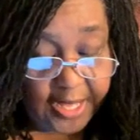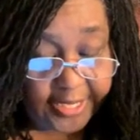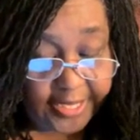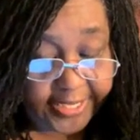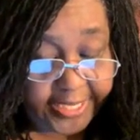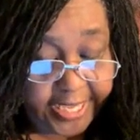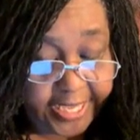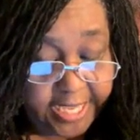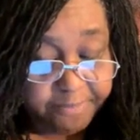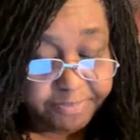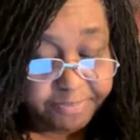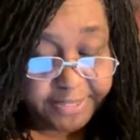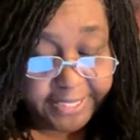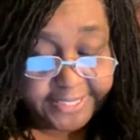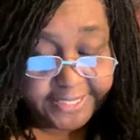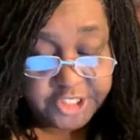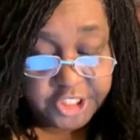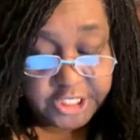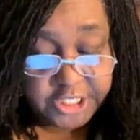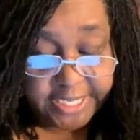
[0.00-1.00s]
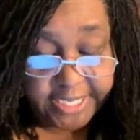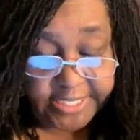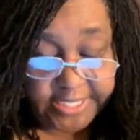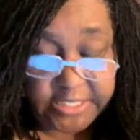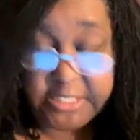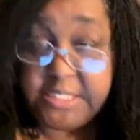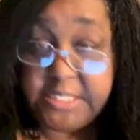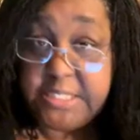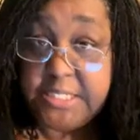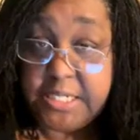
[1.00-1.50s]
Kate Blanchett,
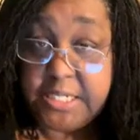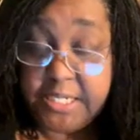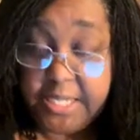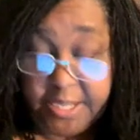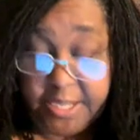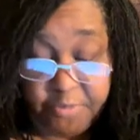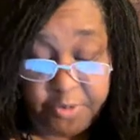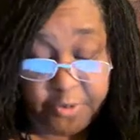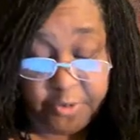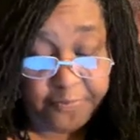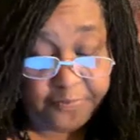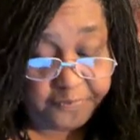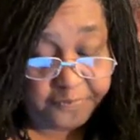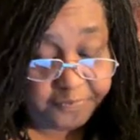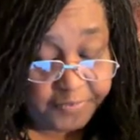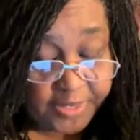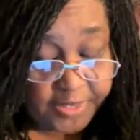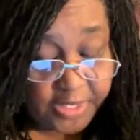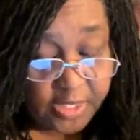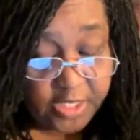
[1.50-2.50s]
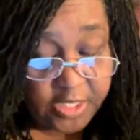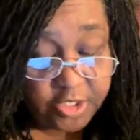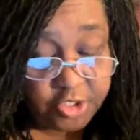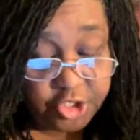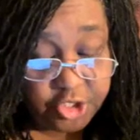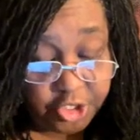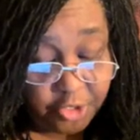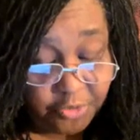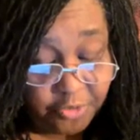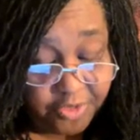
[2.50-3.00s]
Disclaimer,
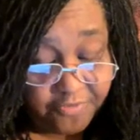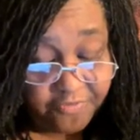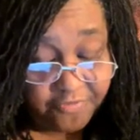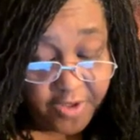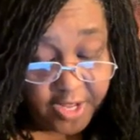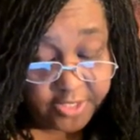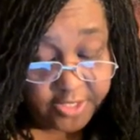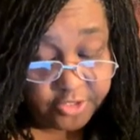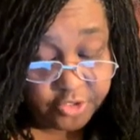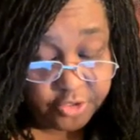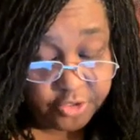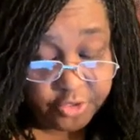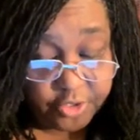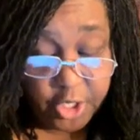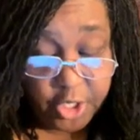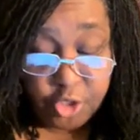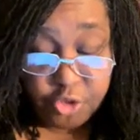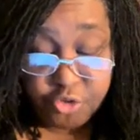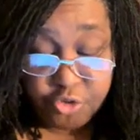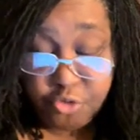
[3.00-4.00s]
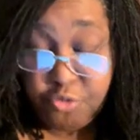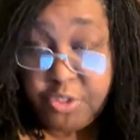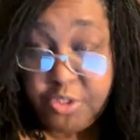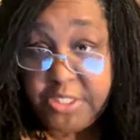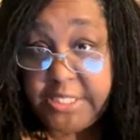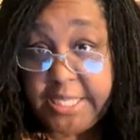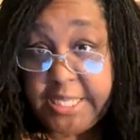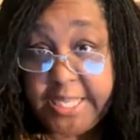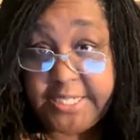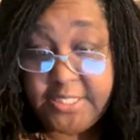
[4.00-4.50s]
Jodie Foster, True
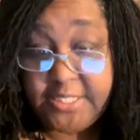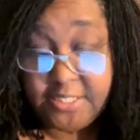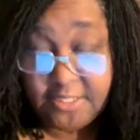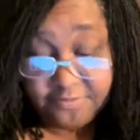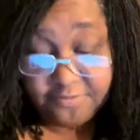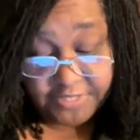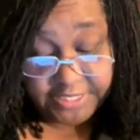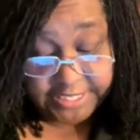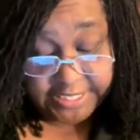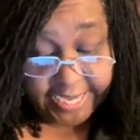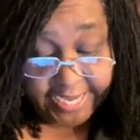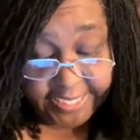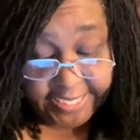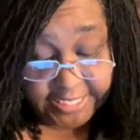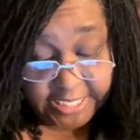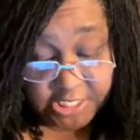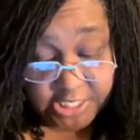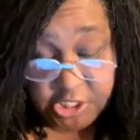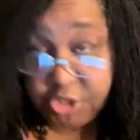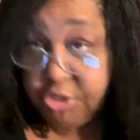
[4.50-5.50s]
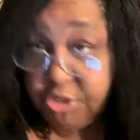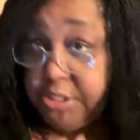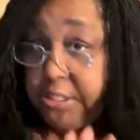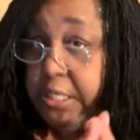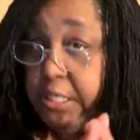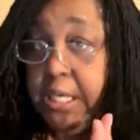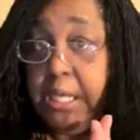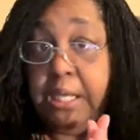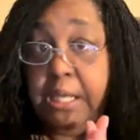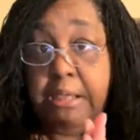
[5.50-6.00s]
Detective, Night Country,
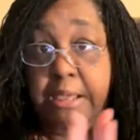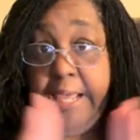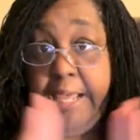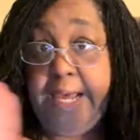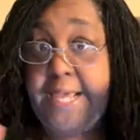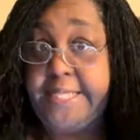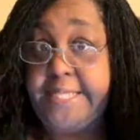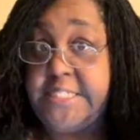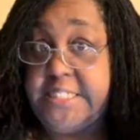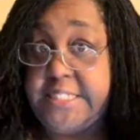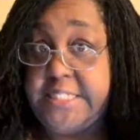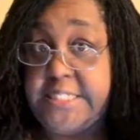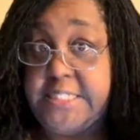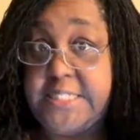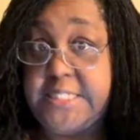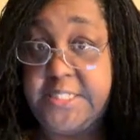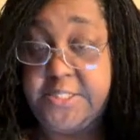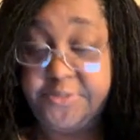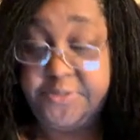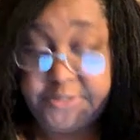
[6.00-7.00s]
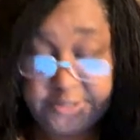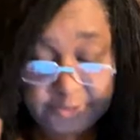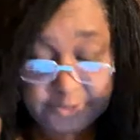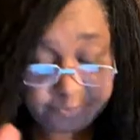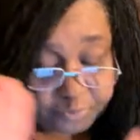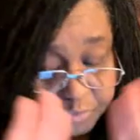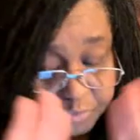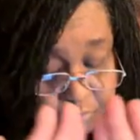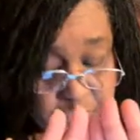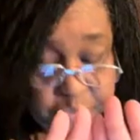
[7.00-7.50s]
excellent series.
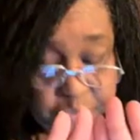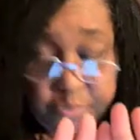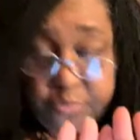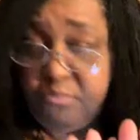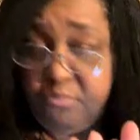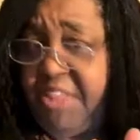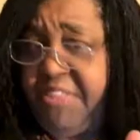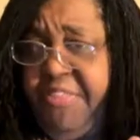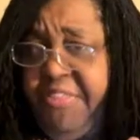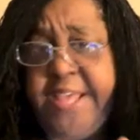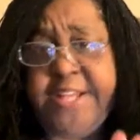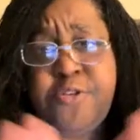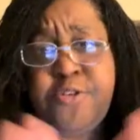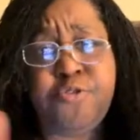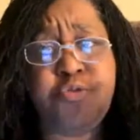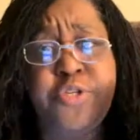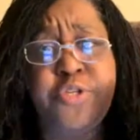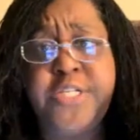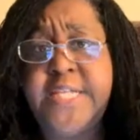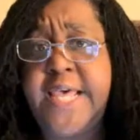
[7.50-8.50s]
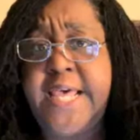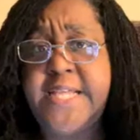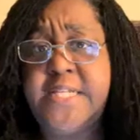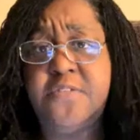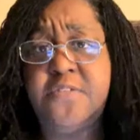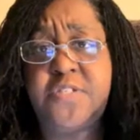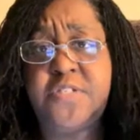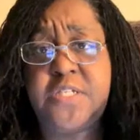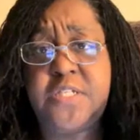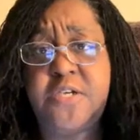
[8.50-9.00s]
That True
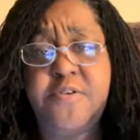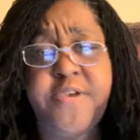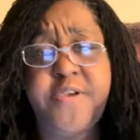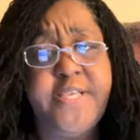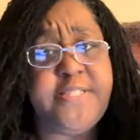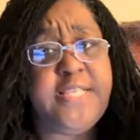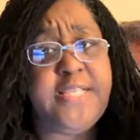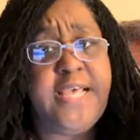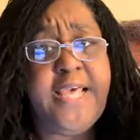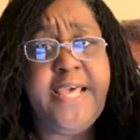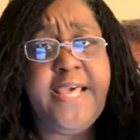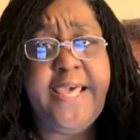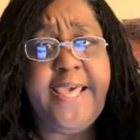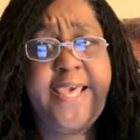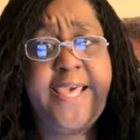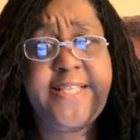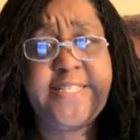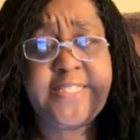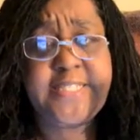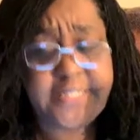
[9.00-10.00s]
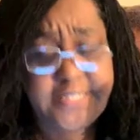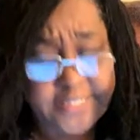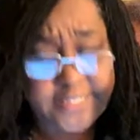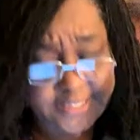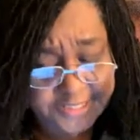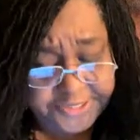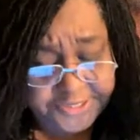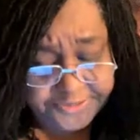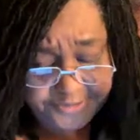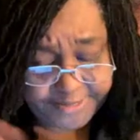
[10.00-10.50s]
Detective series, excellent
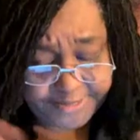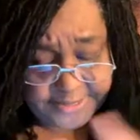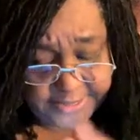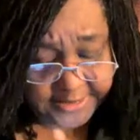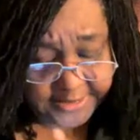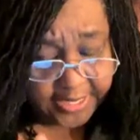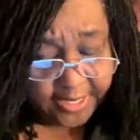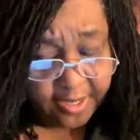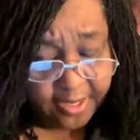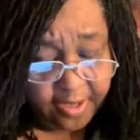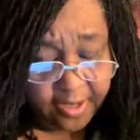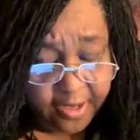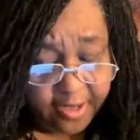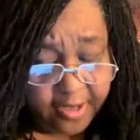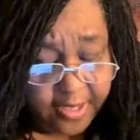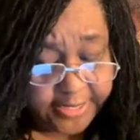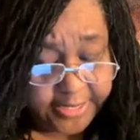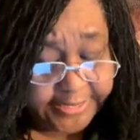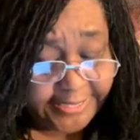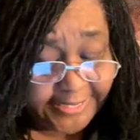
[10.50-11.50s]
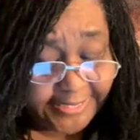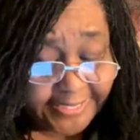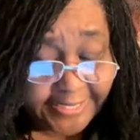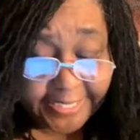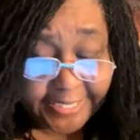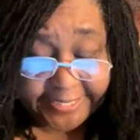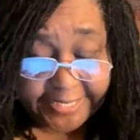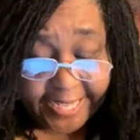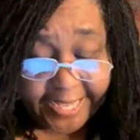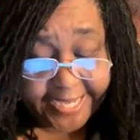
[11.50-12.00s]
series. Lily
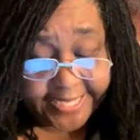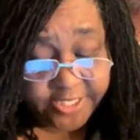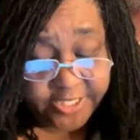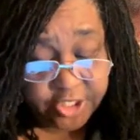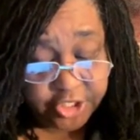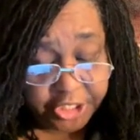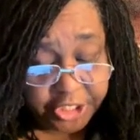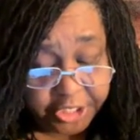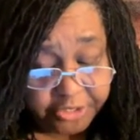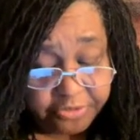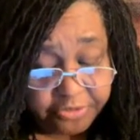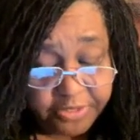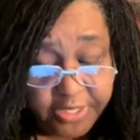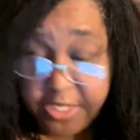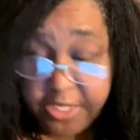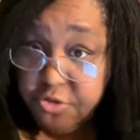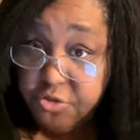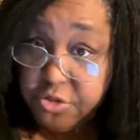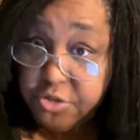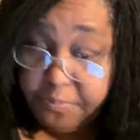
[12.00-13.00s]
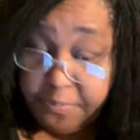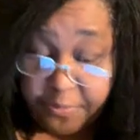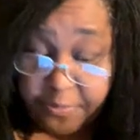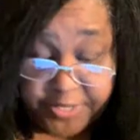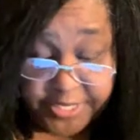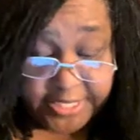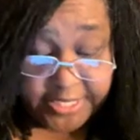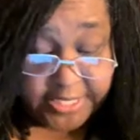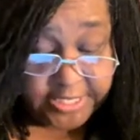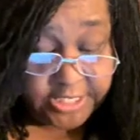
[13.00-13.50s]
Gladstone, Under the
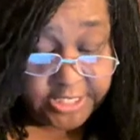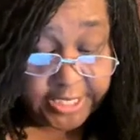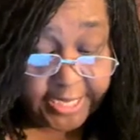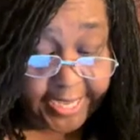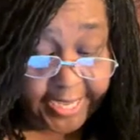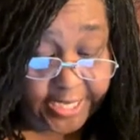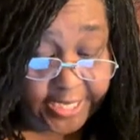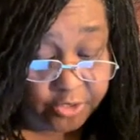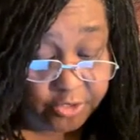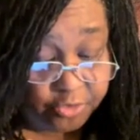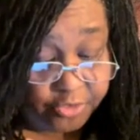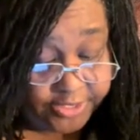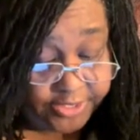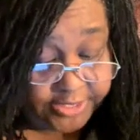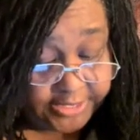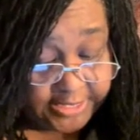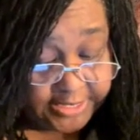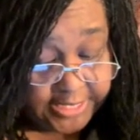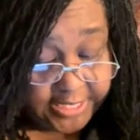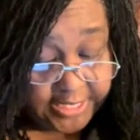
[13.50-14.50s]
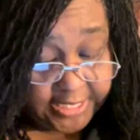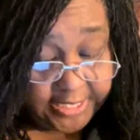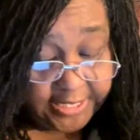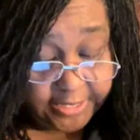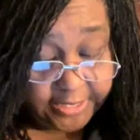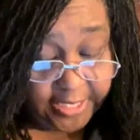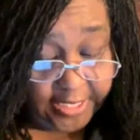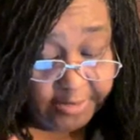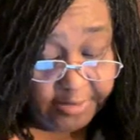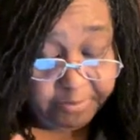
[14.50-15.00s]
Bridge, and
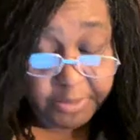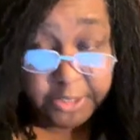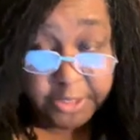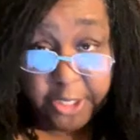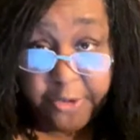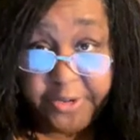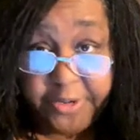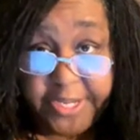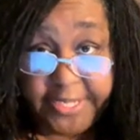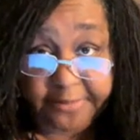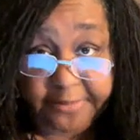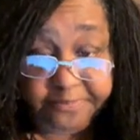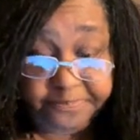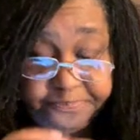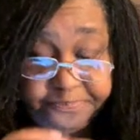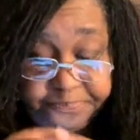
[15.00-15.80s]
Christine Melody,